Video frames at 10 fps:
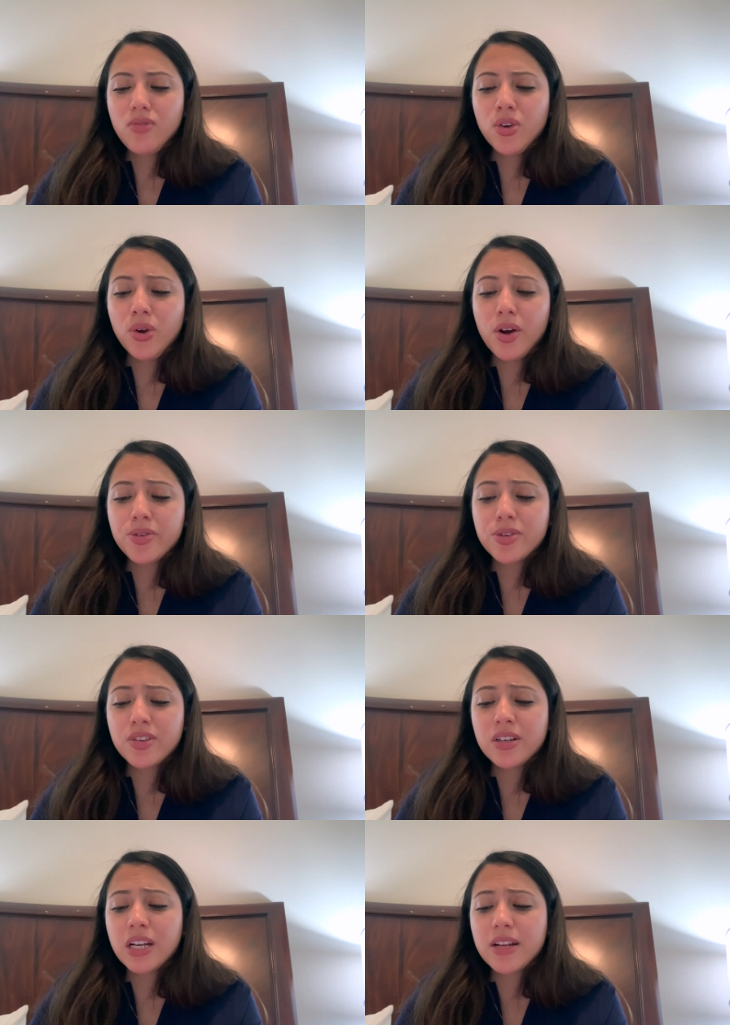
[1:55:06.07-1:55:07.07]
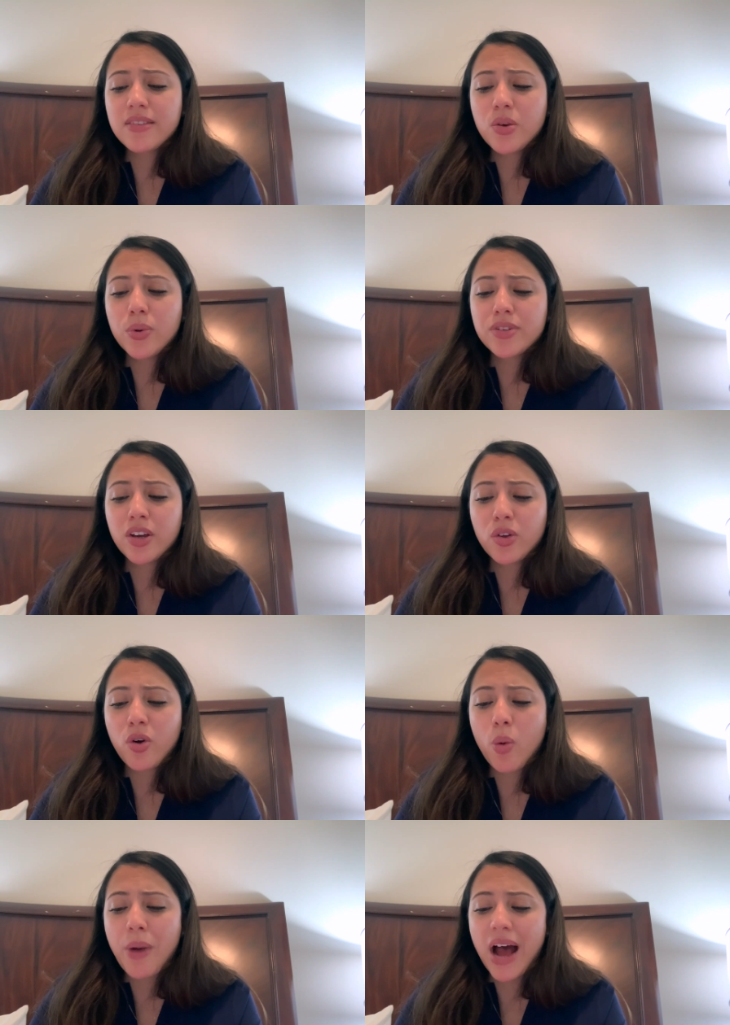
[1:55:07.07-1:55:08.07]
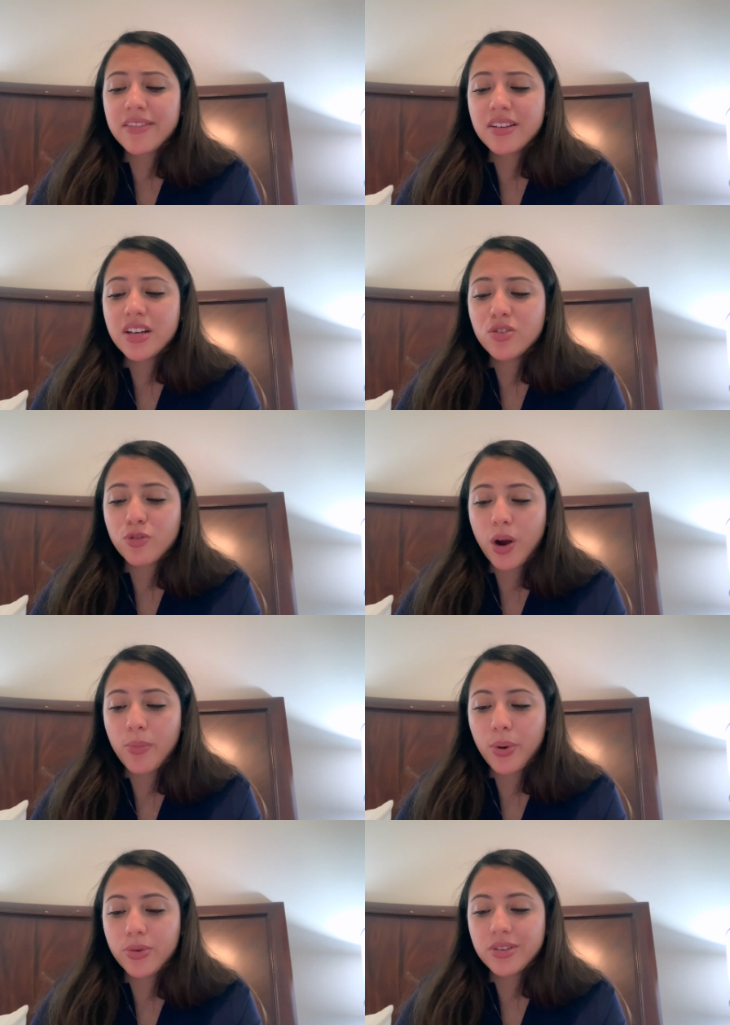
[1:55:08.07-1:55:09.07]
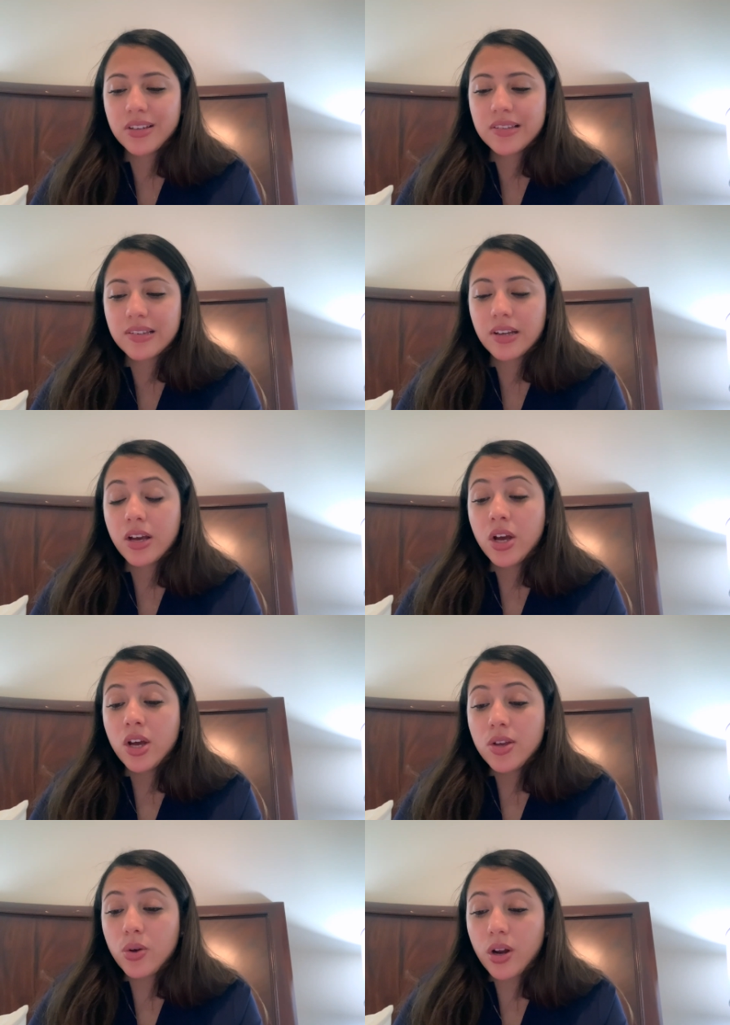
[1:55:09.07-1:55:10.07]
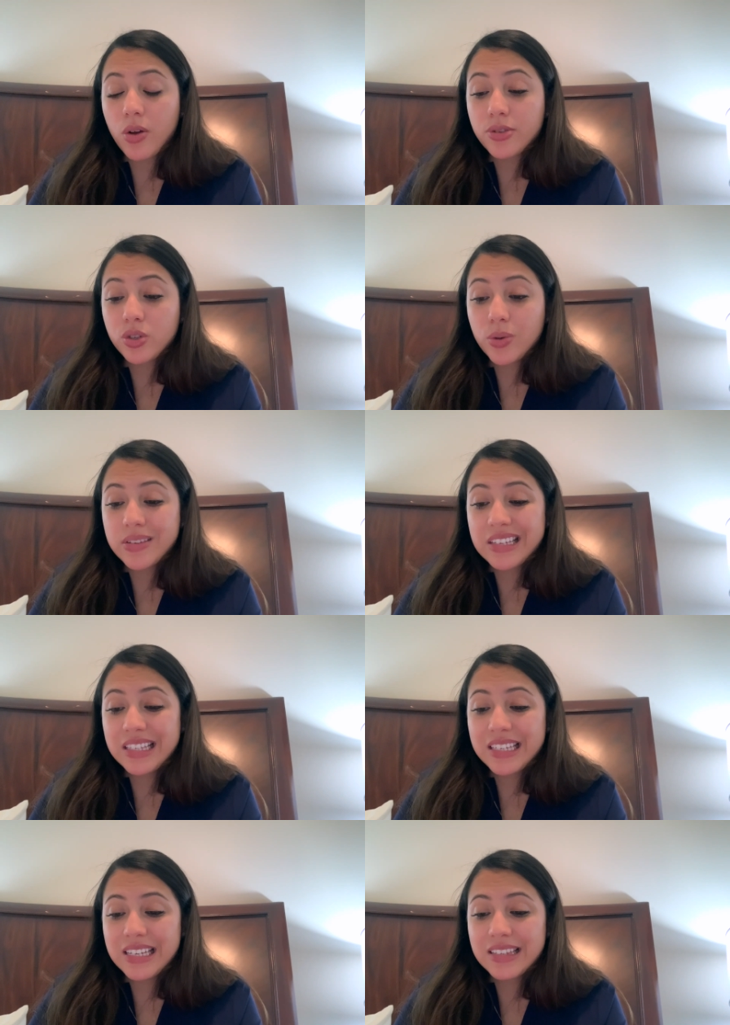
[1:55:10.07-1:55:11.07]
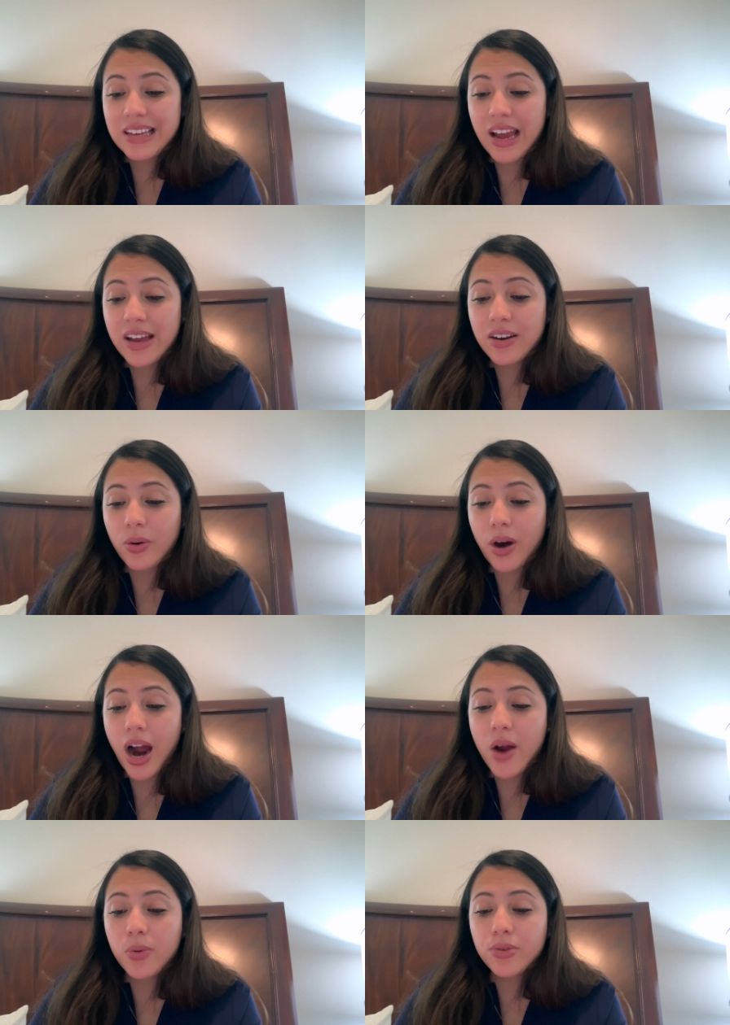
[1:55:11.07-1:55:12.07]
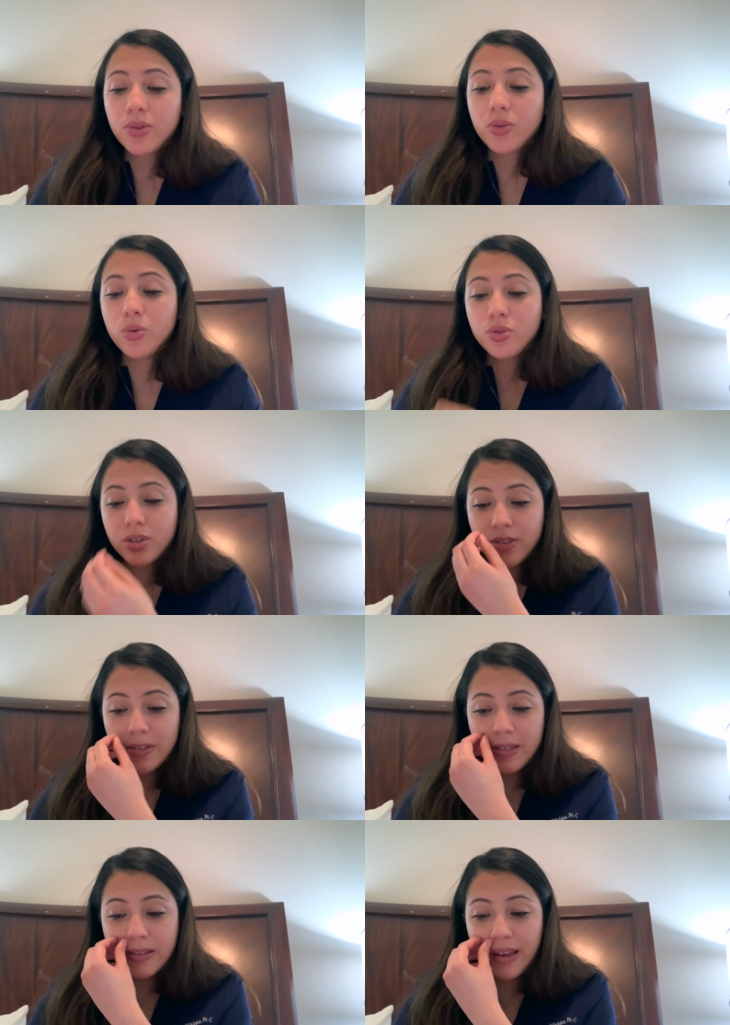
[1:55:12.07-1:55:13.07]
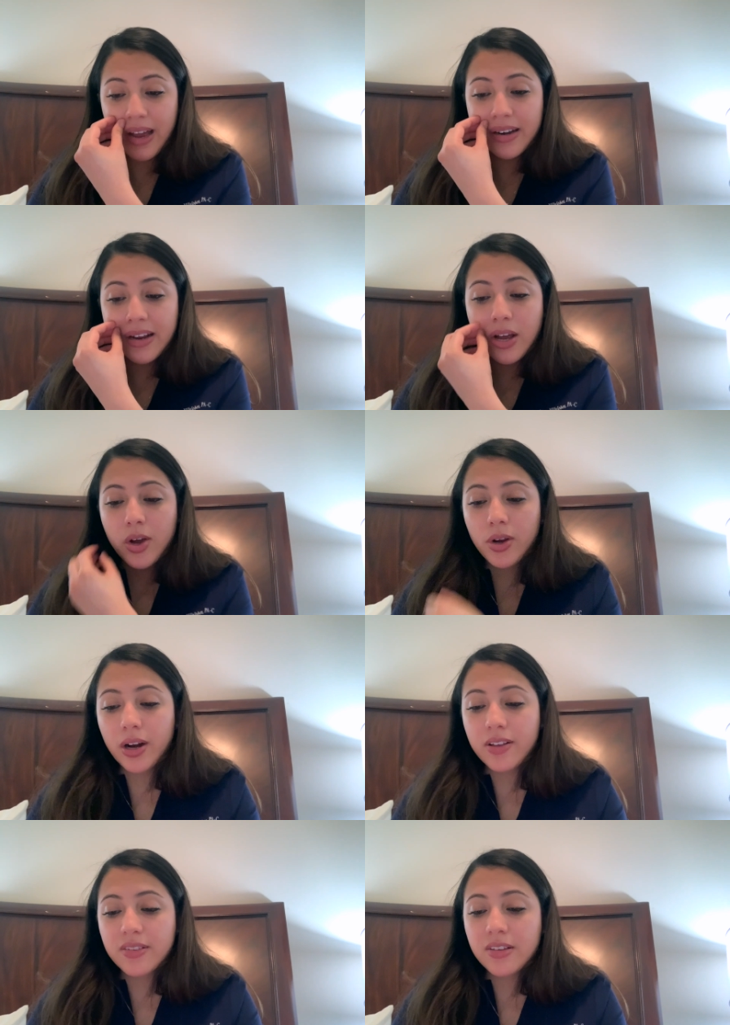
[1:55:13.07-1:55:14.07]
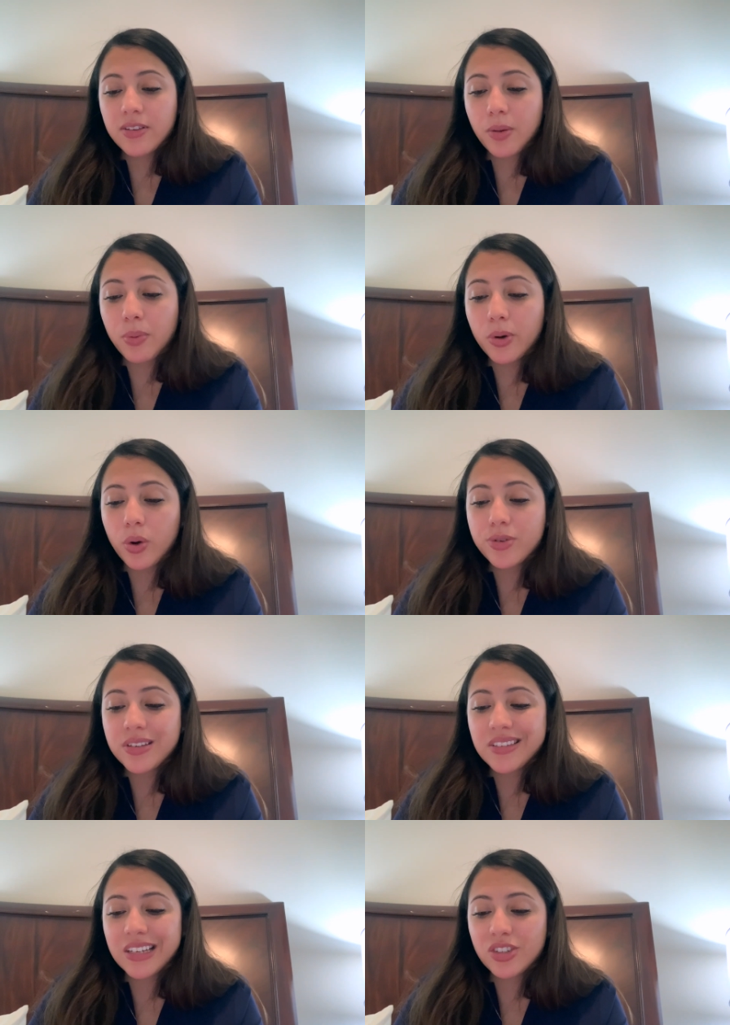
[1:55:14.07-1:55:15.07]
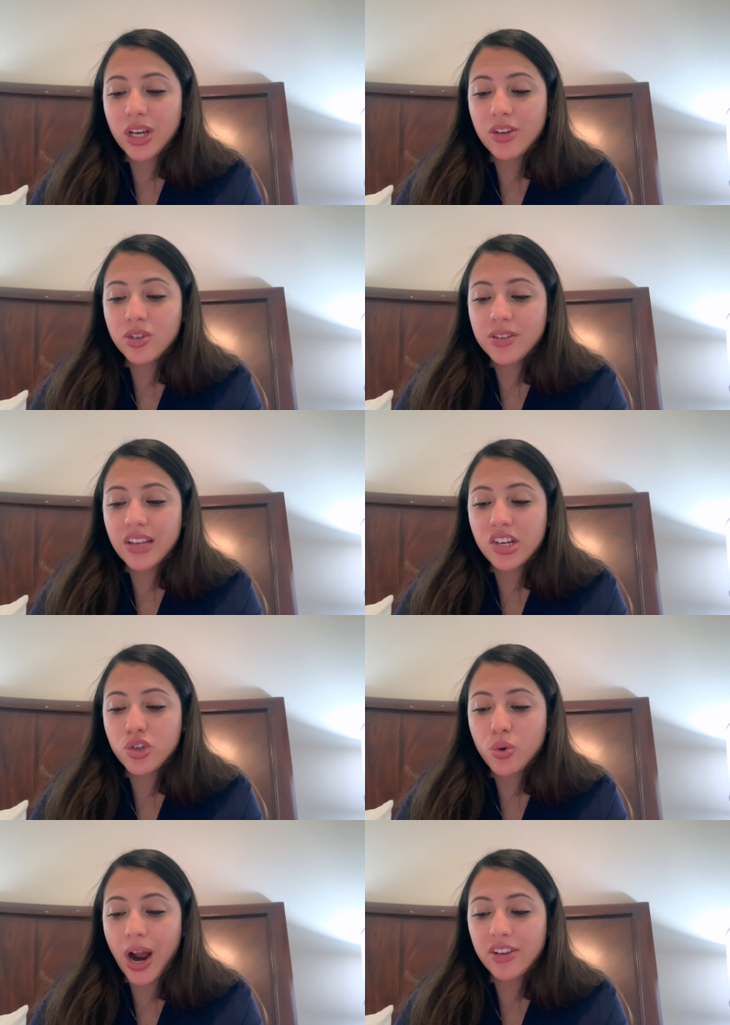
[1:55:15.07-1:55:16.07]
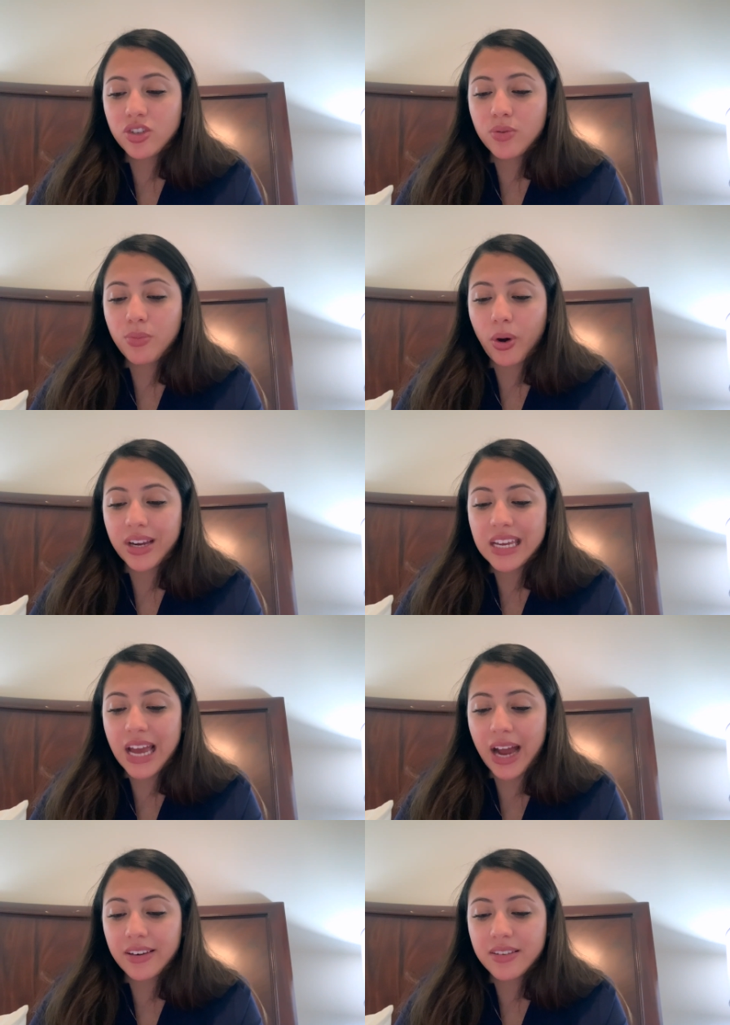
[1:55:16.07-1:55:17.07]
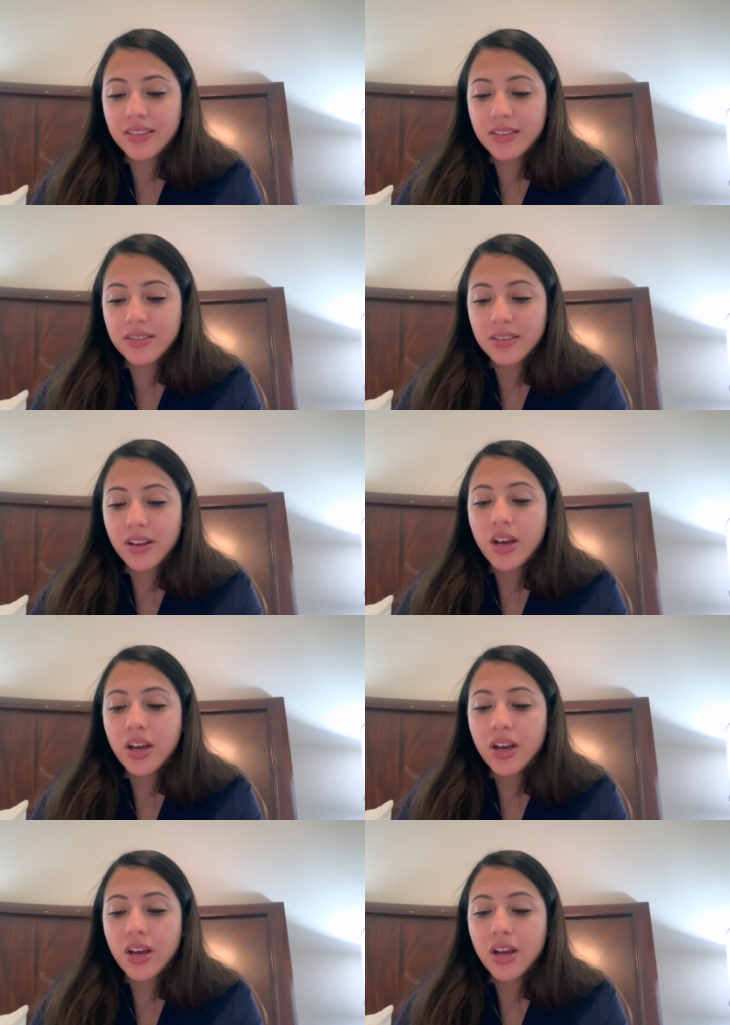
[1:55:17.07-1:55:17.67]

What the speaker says: You're also going to see reticular opacities or fibrosis. You can also do a CT scan or a high-resolution CT scan. You're going to see subpleural cystic changes and traction bronchiectasis.